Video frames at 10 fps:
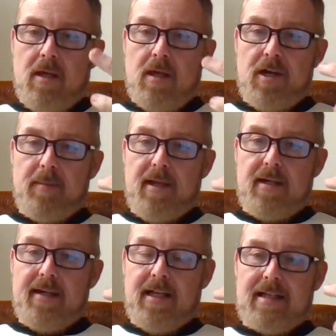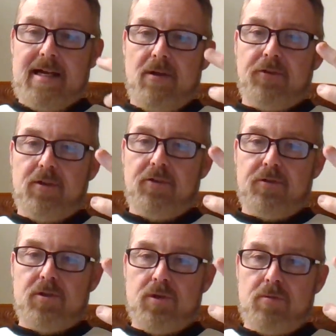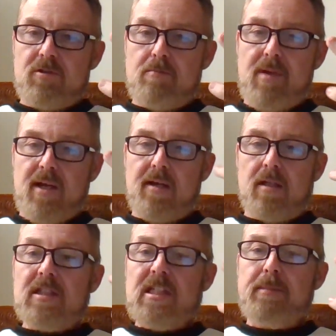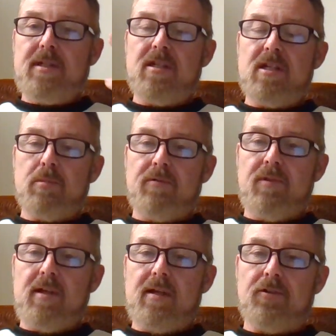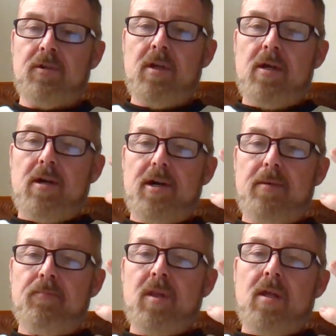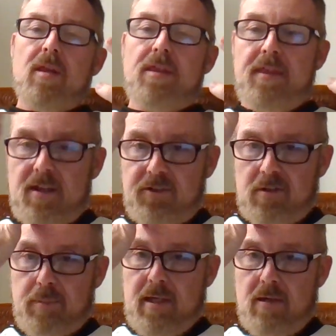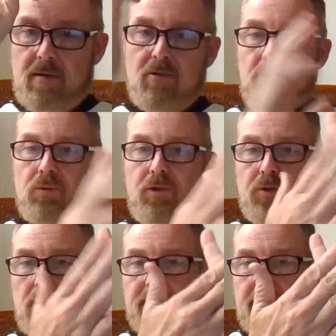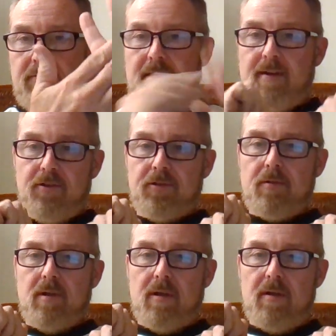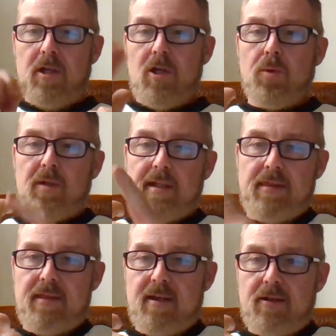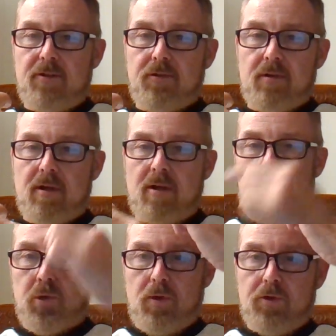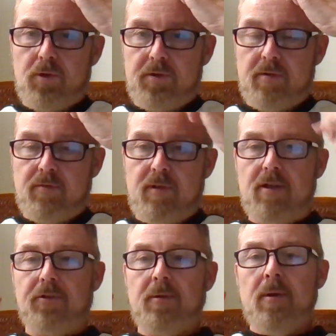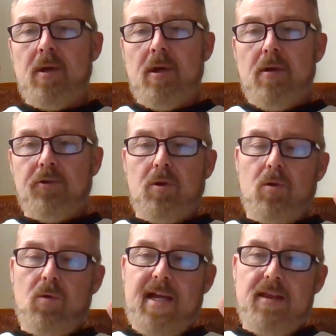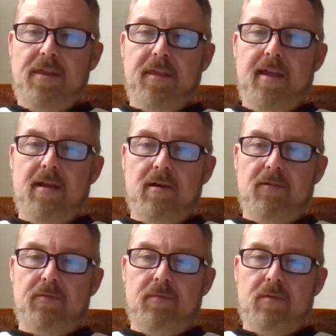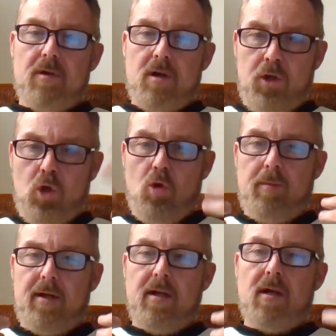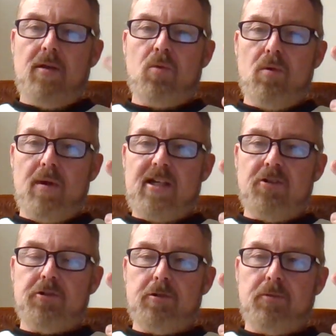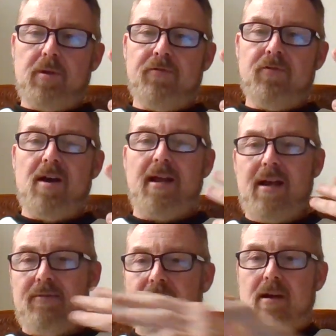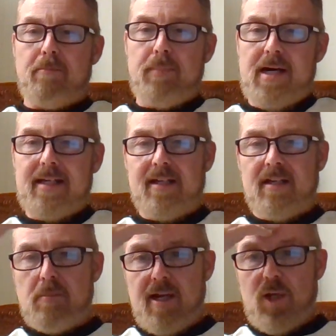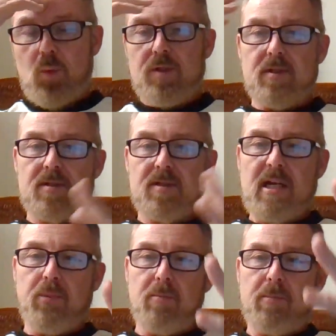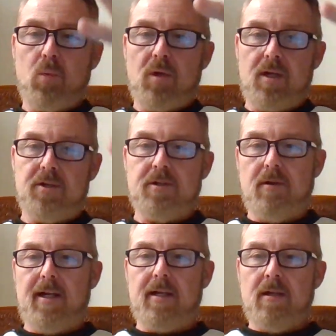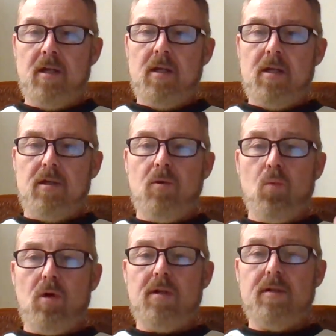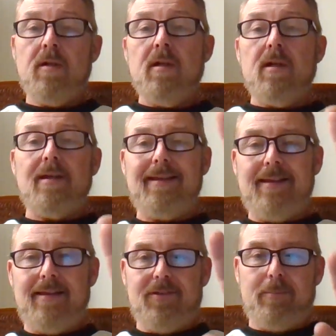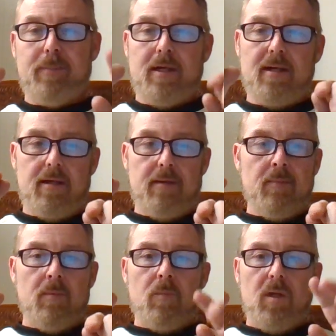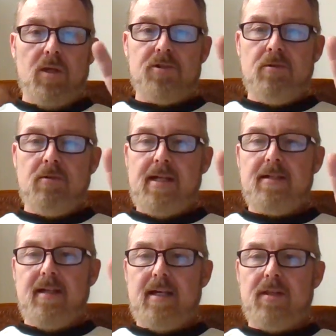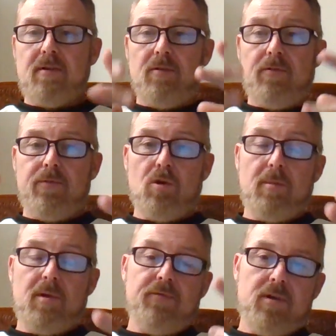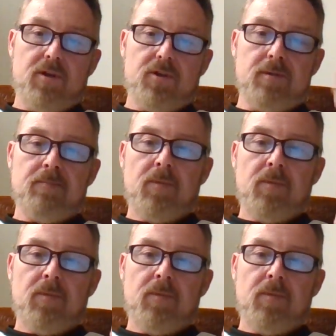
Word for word: Um, and it allows us to, to make a limited number of things. Um, this up here is the result of this, and equally this is the result of this. So we can think of a human and other organisms of not having a body and a mind which is separate, but we're integrated. You know, one is a body integrated together in form and function.